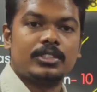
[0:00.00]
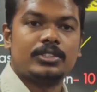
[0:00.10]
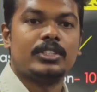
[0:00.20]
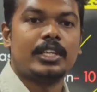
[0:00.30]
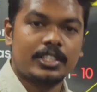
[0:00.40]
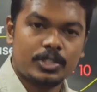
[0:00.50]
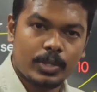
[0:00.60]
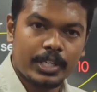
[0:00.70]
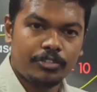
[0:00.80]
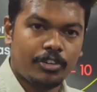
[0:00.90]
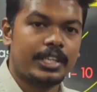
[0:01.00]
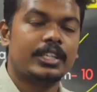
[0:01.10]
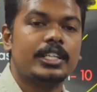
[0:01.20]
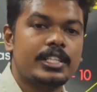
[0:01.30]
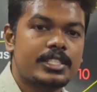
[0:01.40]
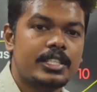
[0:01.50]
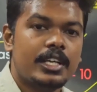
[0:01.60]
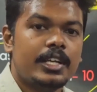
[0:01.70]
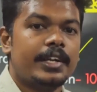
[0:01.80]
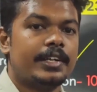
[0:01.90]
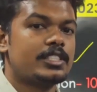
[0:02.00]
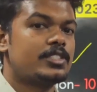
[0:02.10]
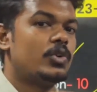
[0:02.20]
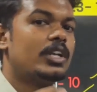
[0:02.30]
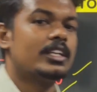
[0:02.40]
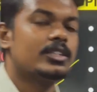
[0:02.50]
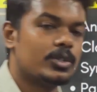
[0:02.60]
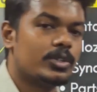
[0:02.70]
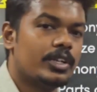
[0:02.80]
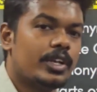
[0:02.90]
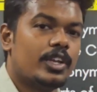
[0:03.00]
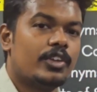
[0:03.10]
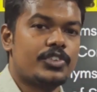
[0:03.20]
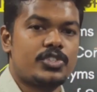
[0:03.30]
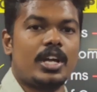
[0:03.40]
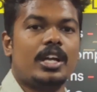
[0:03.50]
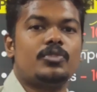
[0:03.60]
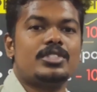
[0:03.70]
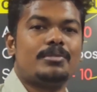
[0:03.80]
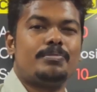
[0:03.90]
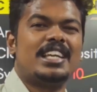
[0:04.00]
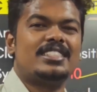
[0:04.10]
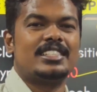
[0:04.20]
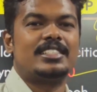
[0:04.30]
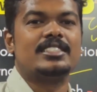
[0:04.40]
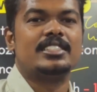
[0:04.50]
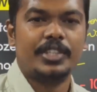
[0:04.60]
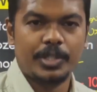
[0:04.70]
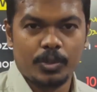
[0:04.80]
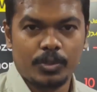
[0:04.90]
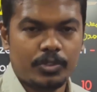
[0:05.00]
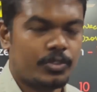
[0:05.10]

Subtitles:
So that is why for English, it is well and good if you start with the basic things that you know.